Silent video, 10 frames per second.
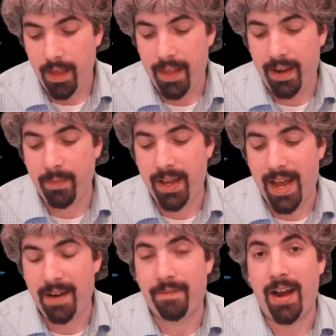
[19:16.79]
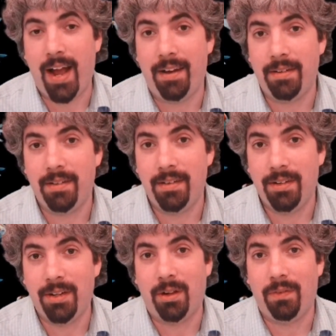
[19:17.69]
Then we had Fred,
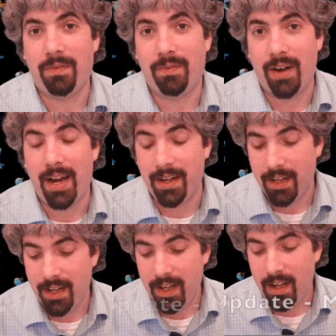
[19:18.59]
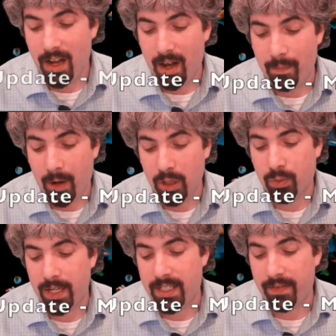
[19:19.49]
good old Fred. March
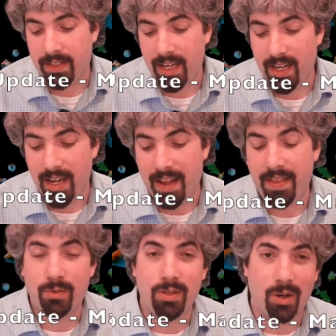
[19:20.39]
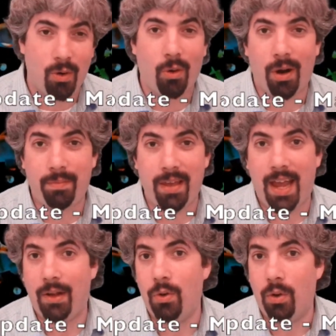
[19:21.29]
2017, and then this was a core update.
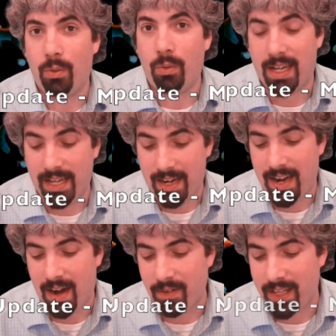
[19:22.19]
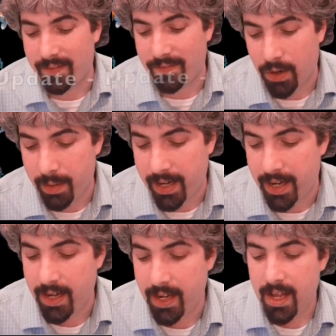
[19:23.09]
Google would, again, not really confirming
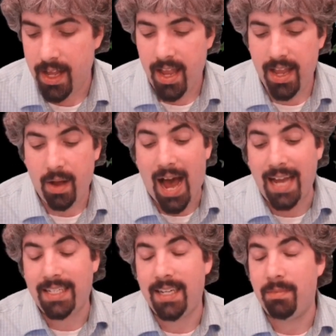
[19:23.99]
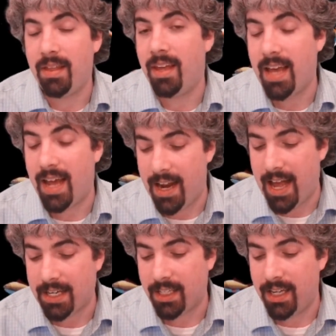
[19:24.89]
it. I seem to think that it
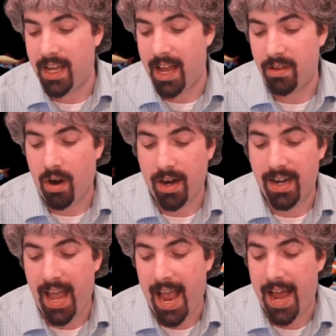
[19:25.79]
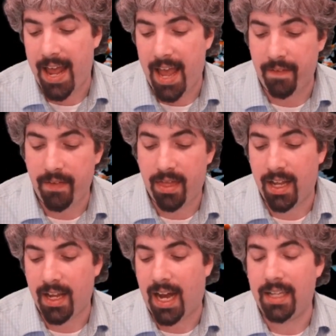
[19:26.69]
actually targeted ad-heavy,
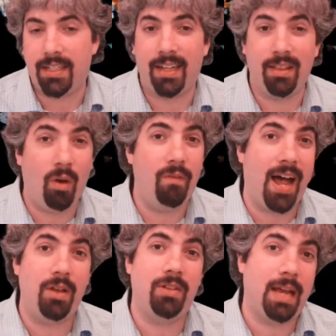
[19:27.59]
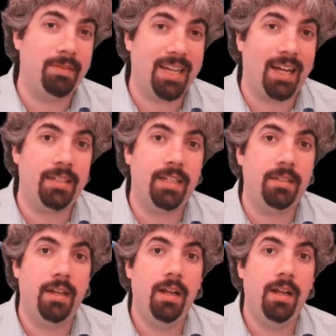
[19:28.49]
thin content, low-value types of content.